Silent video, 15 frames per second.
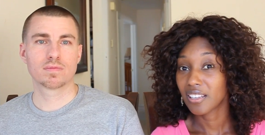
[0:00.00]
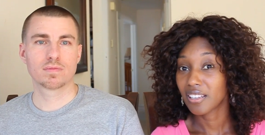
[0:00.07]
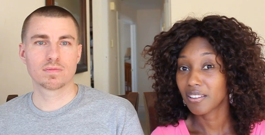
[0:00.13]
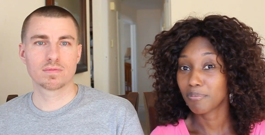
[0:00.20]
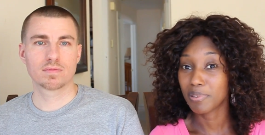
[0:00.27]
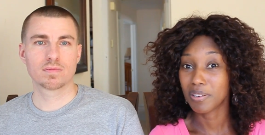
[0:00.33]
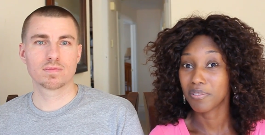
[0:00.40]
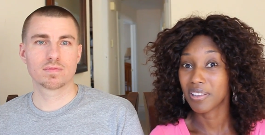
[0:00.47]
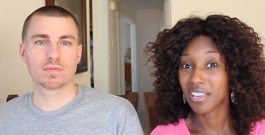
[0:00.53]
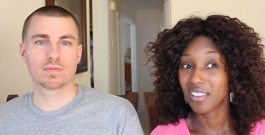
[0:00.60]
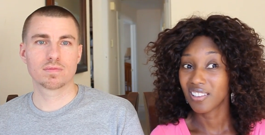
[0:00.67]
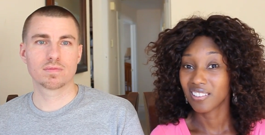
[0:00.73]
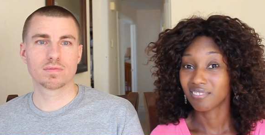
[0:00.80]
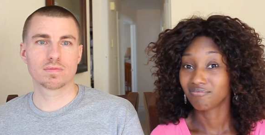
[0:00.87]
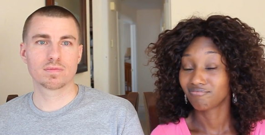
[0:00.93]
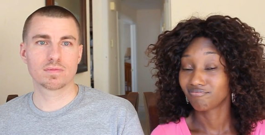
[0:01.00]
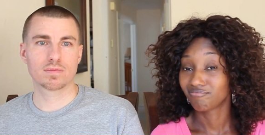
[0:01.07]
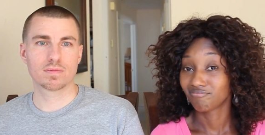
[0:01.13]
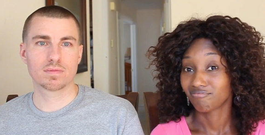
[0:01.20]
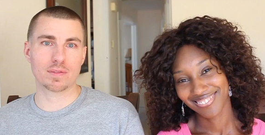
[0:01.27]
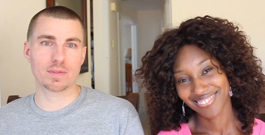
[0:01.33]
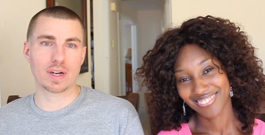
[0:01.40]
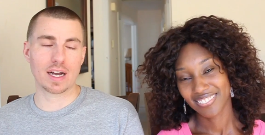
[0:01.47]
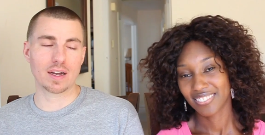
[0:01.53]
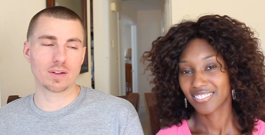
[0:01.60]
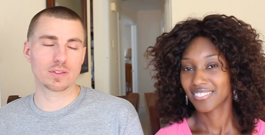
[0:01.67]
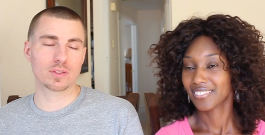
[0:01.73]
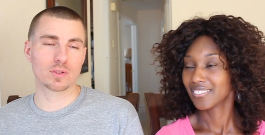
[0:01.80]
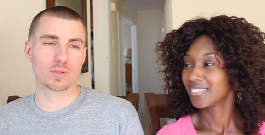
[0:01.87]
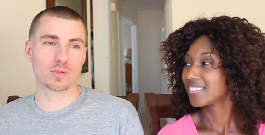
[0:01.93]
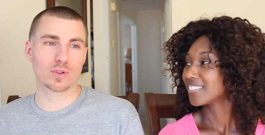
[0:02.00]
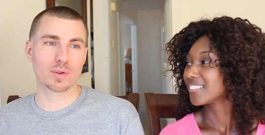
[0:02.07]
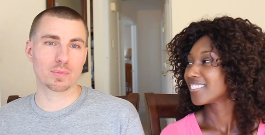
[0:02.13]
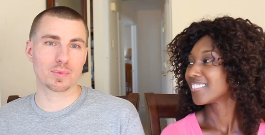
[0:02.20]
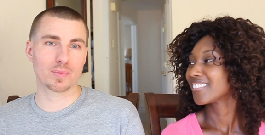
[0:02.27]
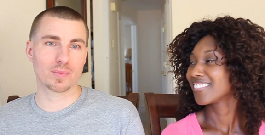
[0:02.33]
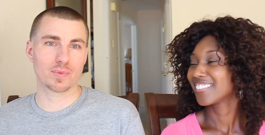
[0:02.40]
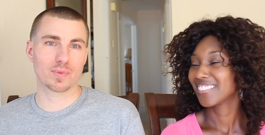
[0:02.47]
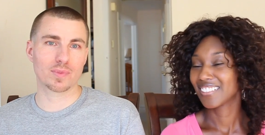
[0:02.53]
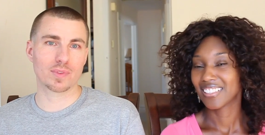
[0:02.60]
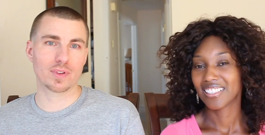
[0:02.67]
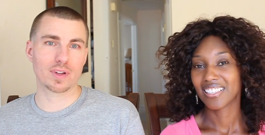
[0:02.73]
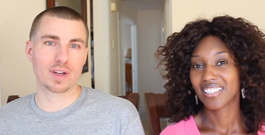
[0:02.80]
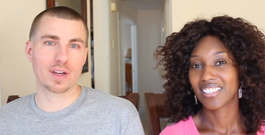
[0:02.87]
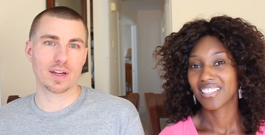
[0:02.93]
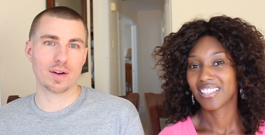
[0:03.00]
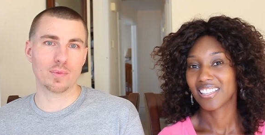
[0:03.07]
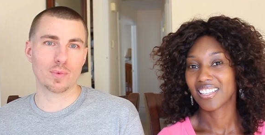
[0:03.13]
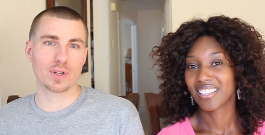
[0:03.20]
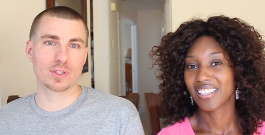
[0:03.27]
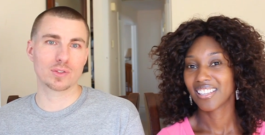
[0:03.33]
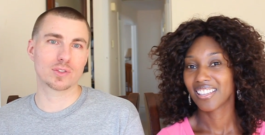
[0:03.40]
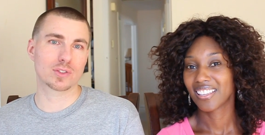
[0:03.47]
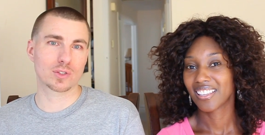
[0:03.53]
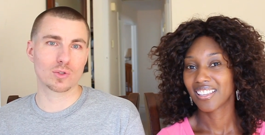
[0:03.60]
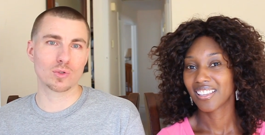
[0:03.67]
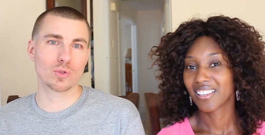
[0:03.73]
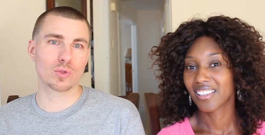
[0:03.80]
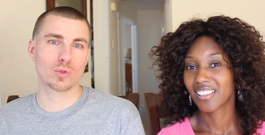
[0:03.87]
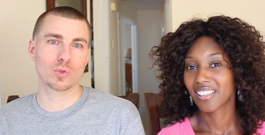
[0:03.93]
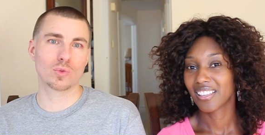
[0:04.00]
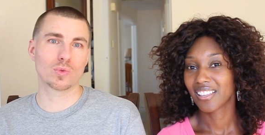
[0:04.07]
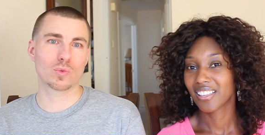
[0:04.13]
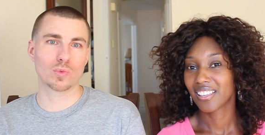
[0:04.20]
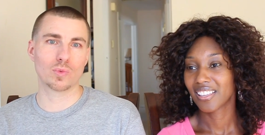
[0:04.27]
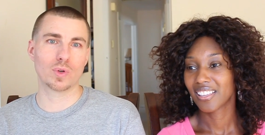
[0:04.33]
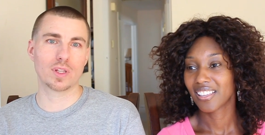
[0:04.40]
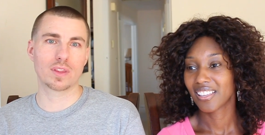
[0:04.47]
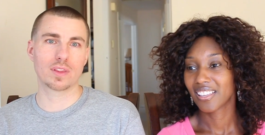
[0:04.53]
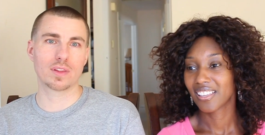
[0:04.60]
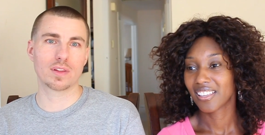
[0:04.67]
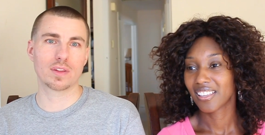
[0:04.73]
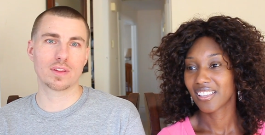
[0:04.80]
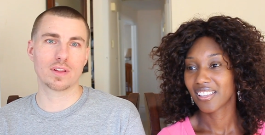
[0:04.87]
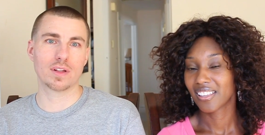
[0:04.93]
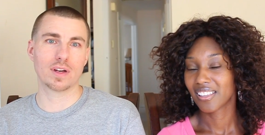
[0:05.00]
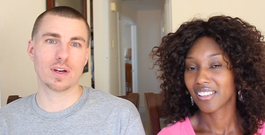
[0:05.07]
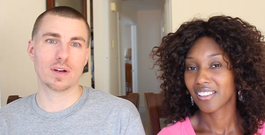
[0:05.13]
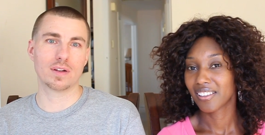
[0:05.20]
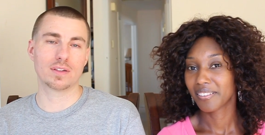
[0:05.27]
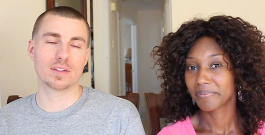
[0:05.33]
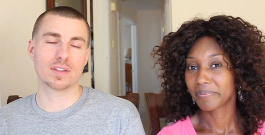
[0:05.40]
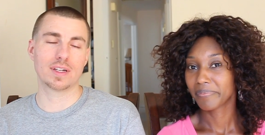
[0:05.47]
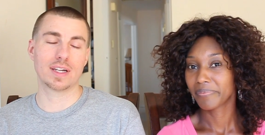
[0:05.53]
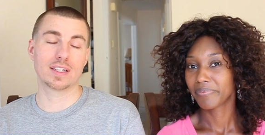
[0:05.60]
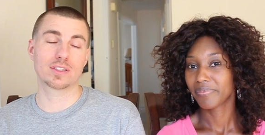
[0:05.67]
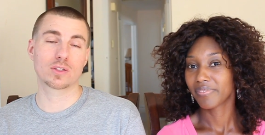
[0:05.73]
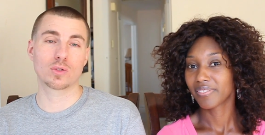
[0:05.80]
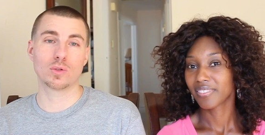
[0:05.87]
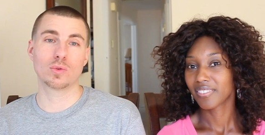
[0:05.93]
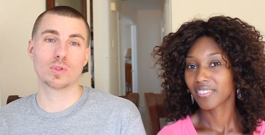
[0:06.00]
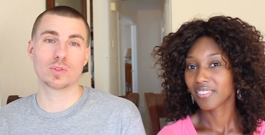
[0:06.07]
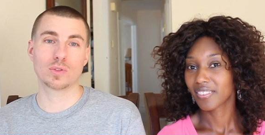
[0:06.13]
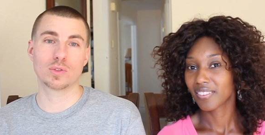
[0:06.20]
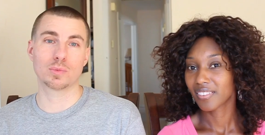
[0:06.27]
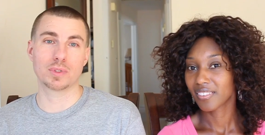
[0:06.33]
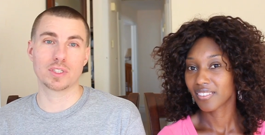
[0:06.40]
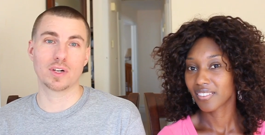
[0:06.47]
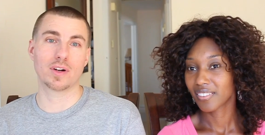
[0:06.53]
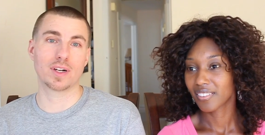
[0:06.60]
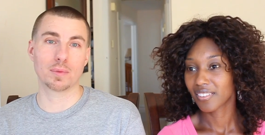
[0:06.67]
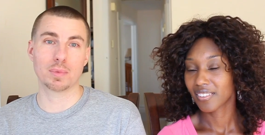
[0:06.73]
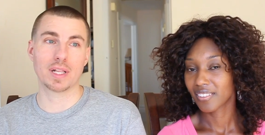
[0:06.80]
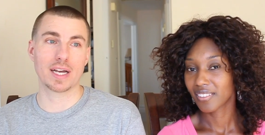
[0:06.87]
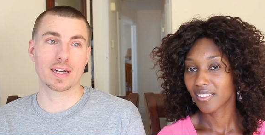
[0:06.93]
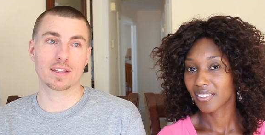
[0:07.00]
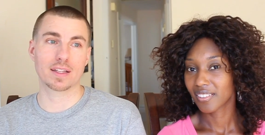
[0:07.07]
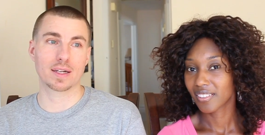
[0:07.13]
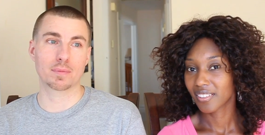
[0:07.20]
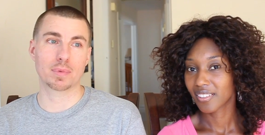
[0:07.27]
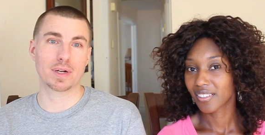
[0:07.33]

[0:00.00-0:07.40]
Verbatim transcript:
Speaker 1: have been okay.
Speaker 2: I also grew up and went to school with at a school which was majority black, like